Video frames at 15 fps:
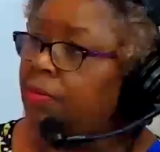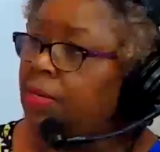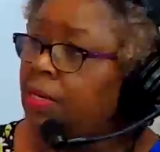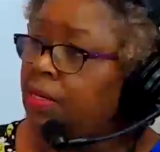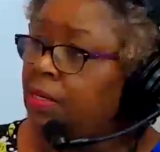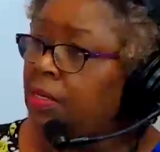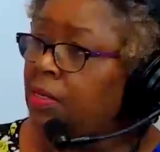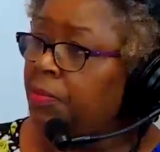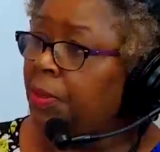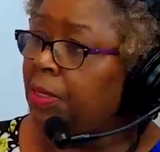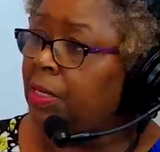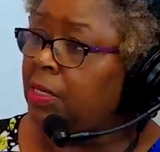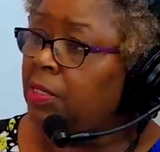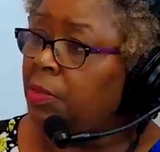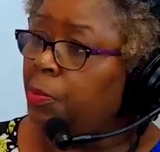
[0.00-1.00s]
Denton
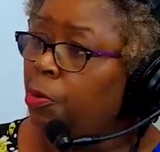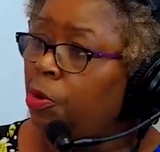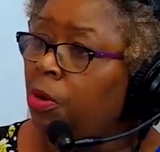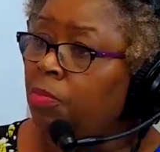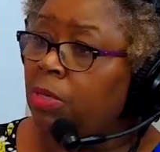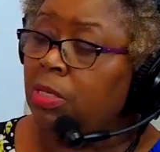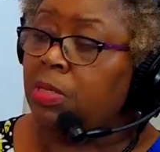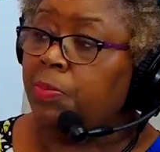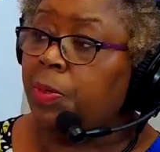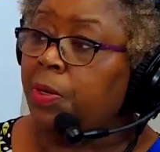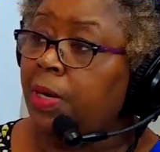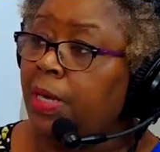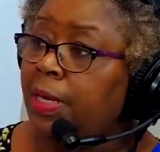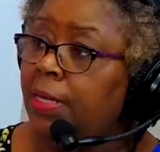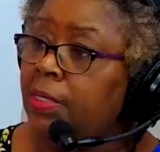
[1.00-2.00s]
Police Department
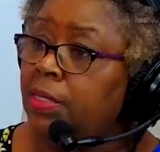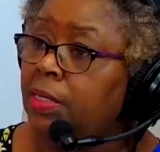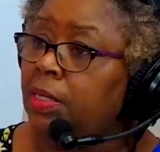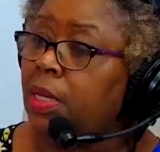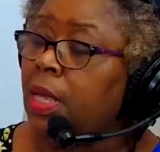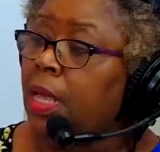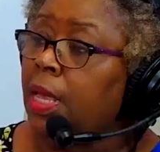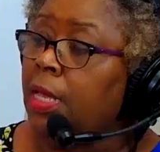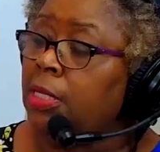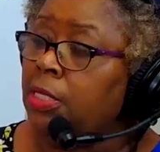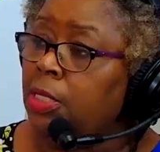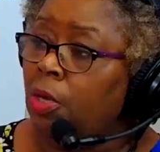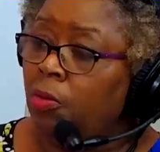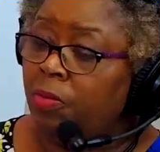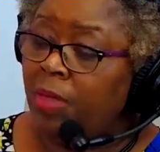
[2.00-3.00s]
spearheads it. And
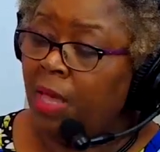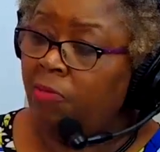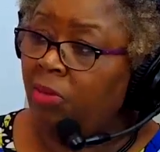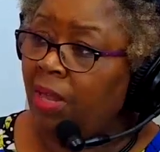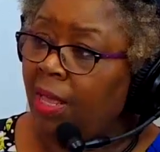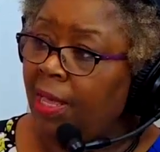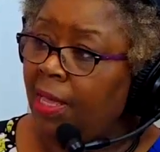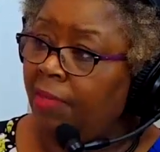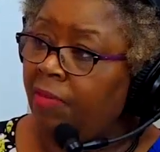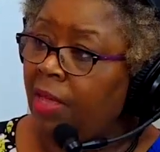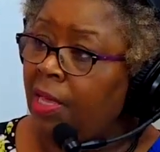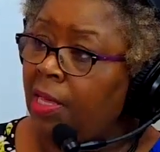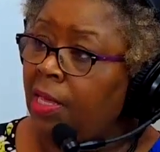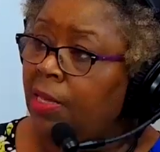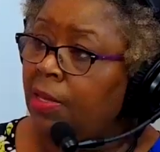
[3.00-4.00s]
so they will have
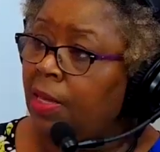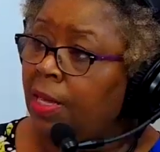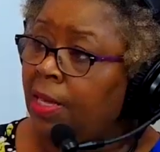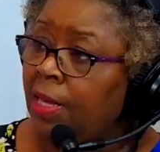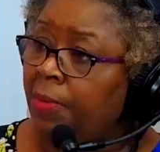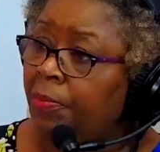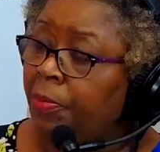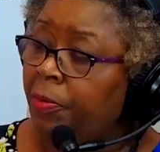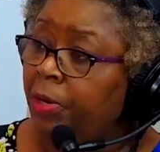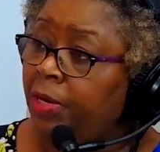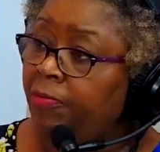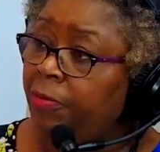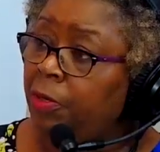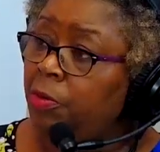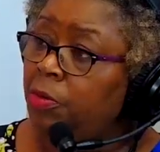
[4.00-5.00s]
a
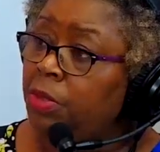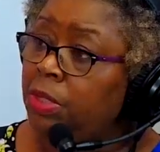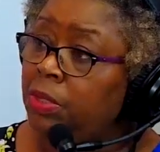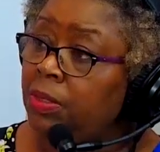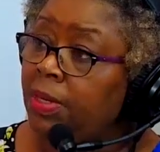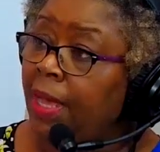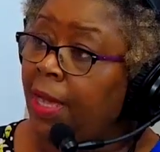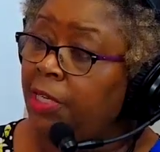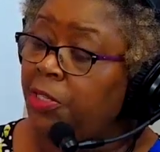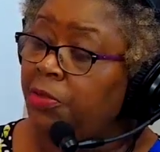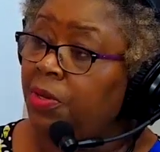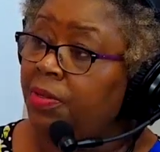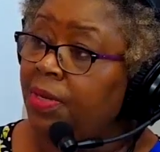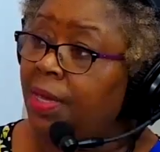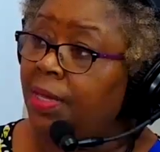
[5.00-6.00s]
preview to
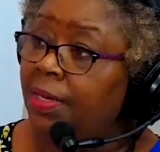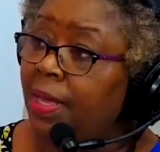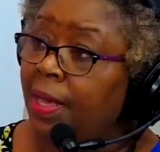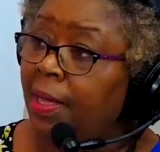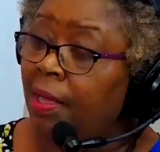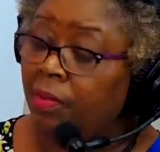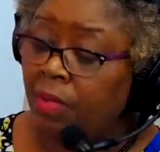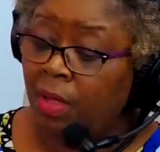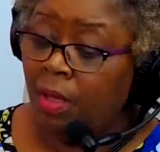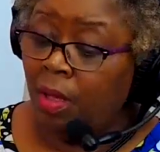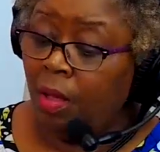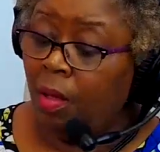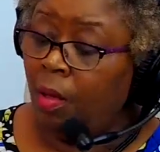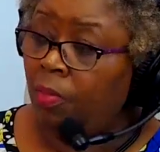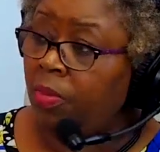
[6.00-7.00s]
National Night Out
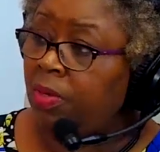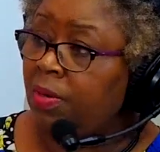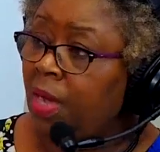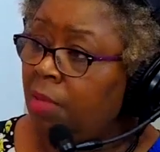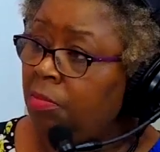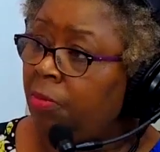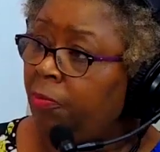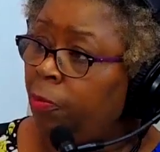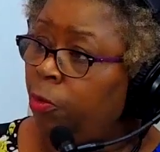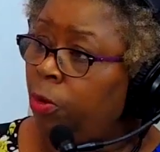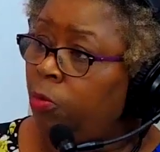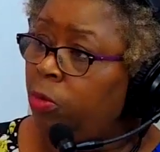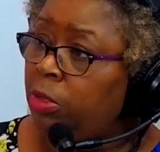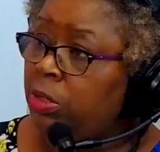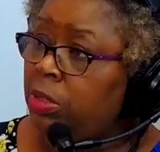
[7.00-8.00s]
on the night
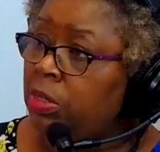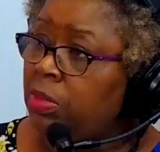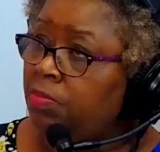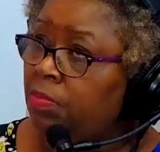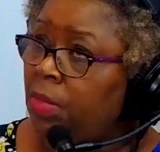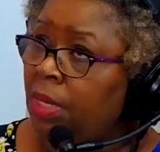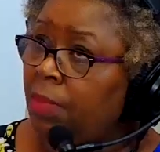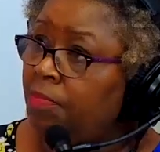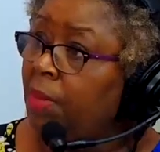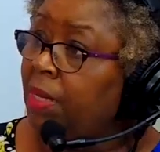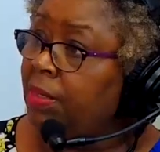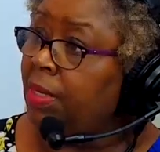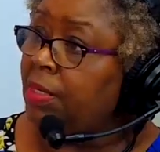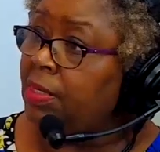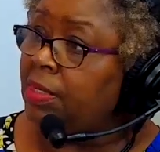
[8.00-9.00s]
before, which is
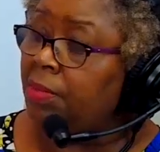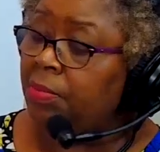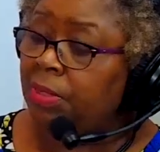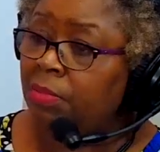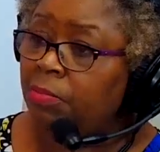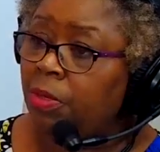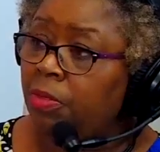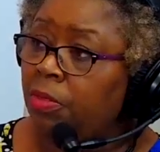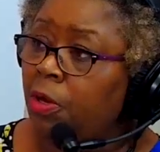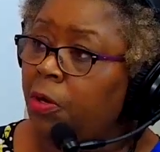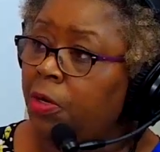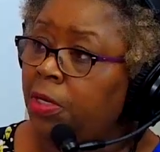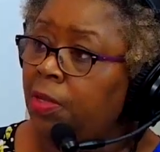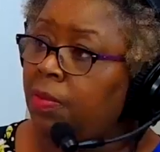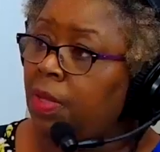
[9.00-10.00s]
Monday, September 30th.